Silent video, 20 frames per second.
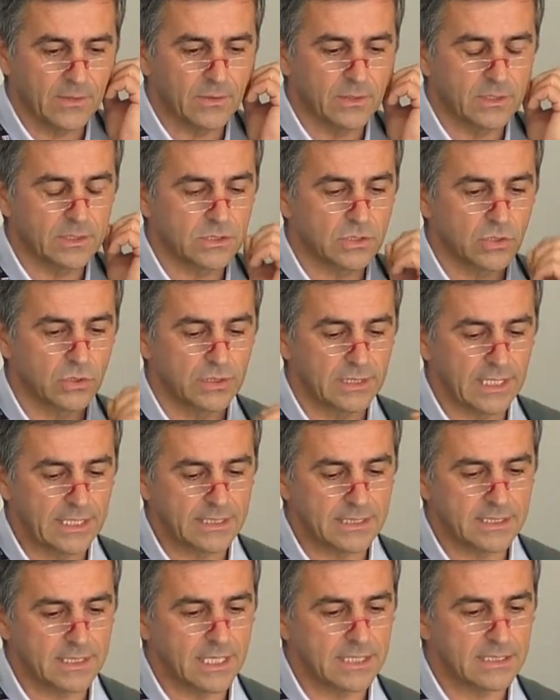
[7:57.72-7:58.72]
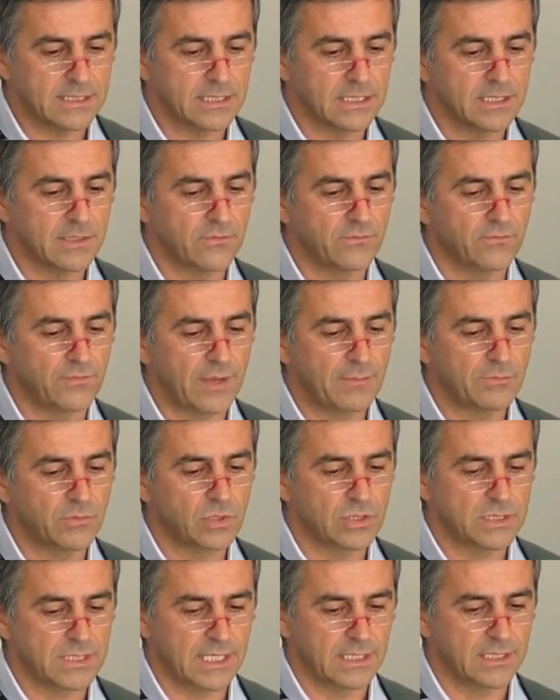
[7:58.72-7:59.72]
So that's a 10 per
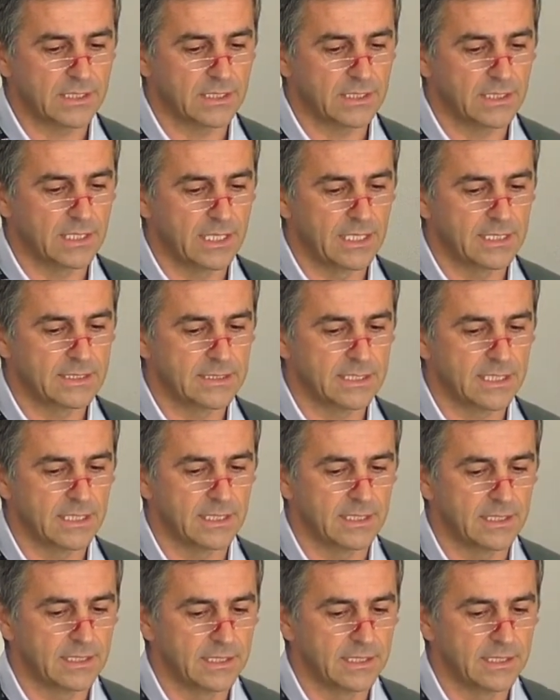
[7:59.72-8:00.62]
second laser.